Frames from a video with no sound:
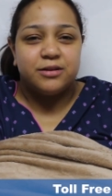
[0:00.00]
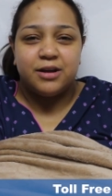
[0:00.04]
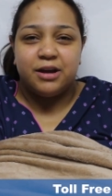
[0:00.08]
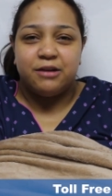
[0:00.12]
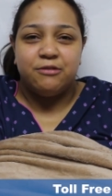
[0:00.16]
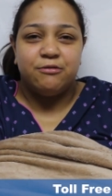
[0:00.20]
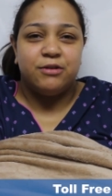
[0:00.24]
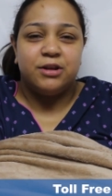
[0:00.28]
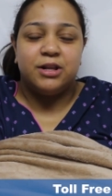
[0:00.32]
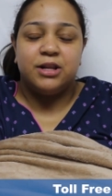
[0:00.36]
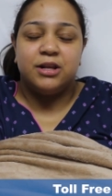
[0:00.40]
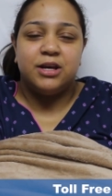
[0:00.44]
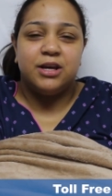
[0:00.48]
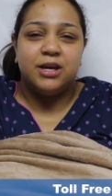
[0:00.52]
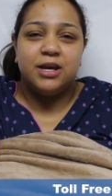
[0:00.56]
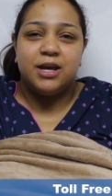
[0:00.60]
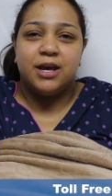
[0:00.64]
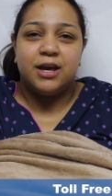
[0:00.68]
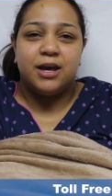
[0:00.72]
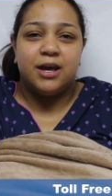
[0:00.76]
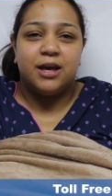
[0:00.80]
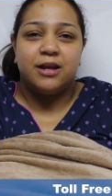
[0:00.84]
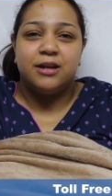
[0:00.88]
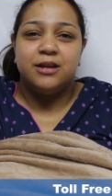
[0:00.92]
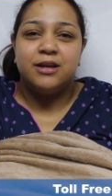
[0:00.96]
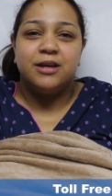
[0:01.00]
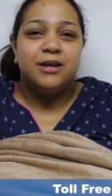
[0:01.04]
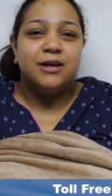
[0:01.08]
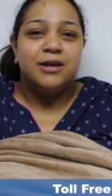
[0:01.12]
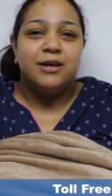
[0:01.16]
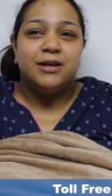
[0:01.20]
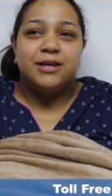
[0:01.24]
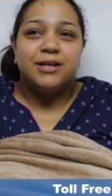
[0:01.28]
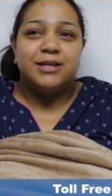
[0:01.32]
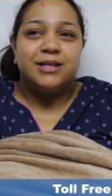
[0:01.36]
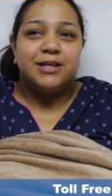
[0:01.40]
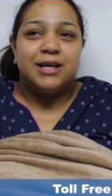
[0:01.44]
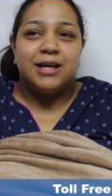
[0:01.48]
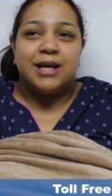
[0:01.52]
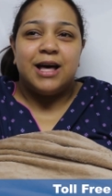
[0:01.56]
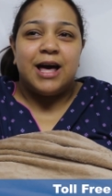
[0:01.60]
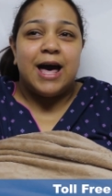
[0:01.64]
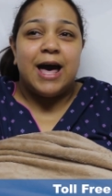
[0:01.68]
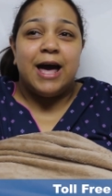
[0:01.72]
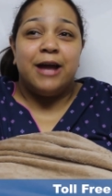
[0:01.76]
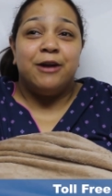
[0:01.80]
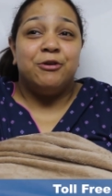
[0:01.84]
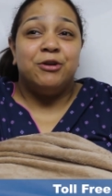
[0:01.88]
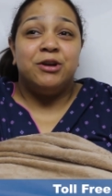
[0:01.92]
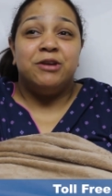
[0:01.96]
I really can't
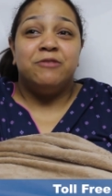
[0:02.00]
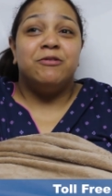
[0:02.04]
I don't